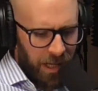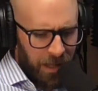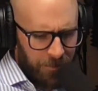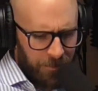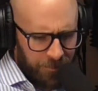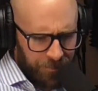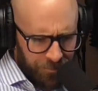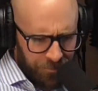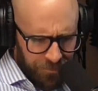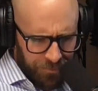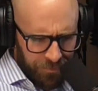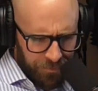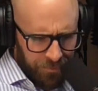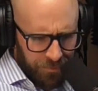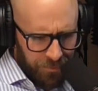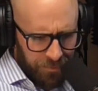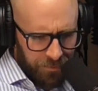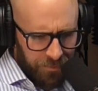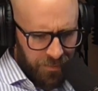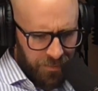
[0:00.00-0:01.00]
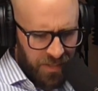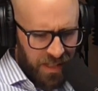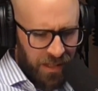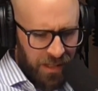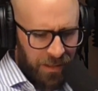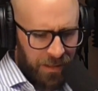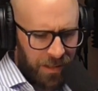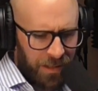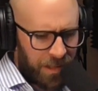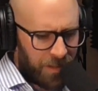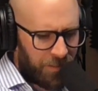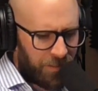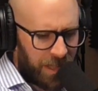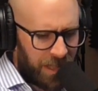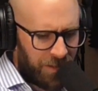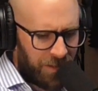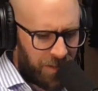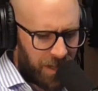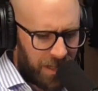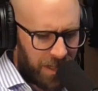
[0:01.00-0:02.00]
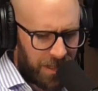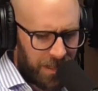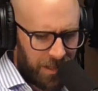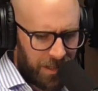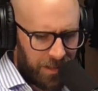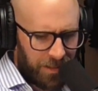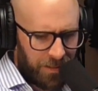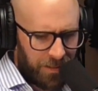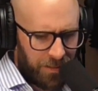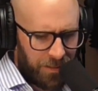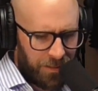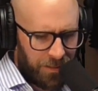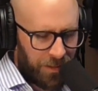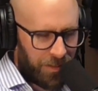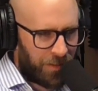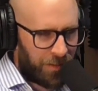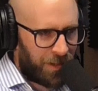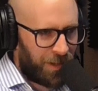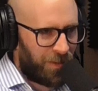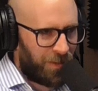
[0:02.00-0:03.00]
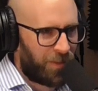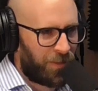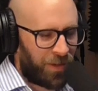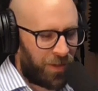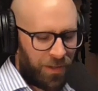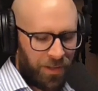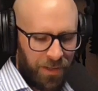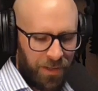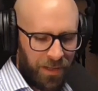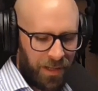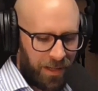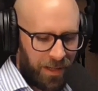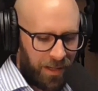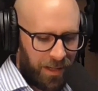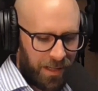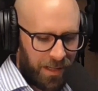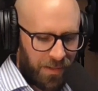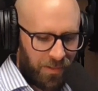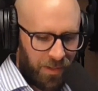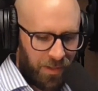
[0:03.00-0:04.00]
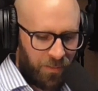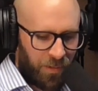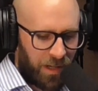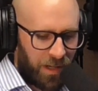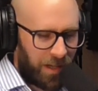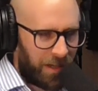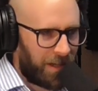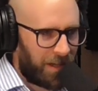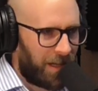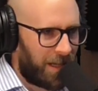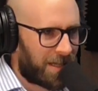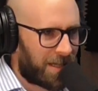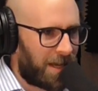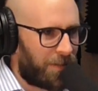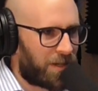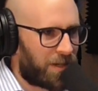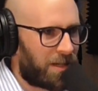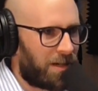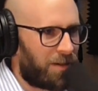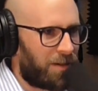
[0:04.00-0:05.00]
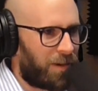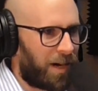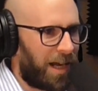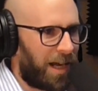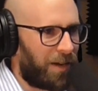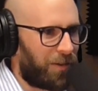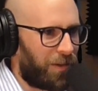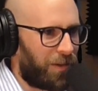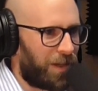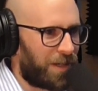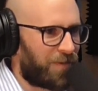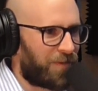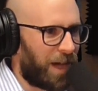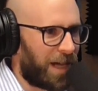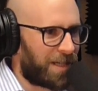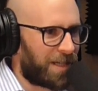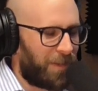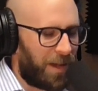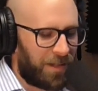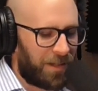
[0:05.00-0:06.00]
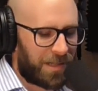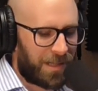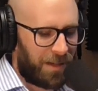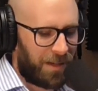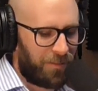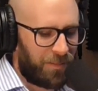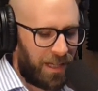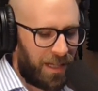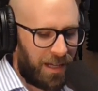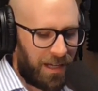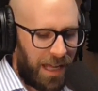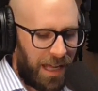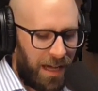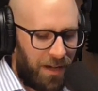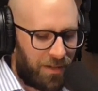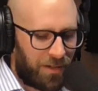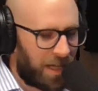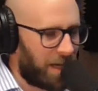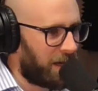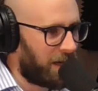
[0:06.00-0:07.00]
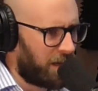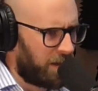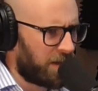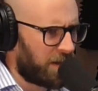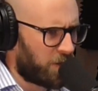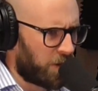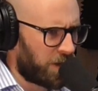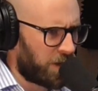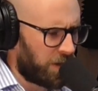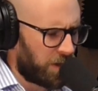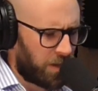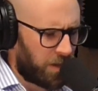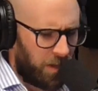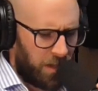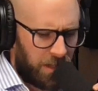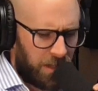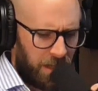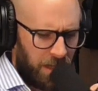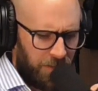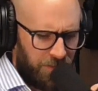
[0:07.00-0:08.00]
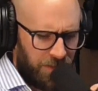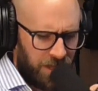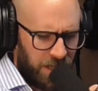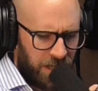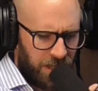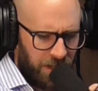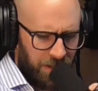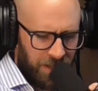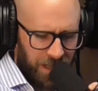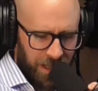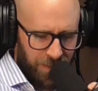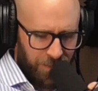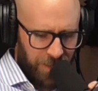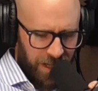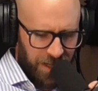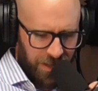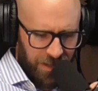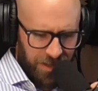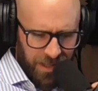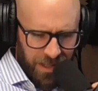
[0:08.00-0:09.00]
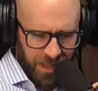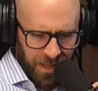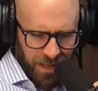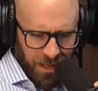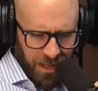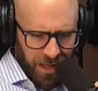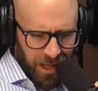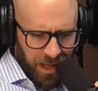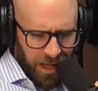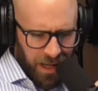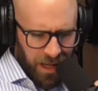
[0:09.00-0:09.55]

There's some interesting... Do you remember last episode where I had all those facts about the sun being loud? This one's also got lots of numbers, so I got my notes.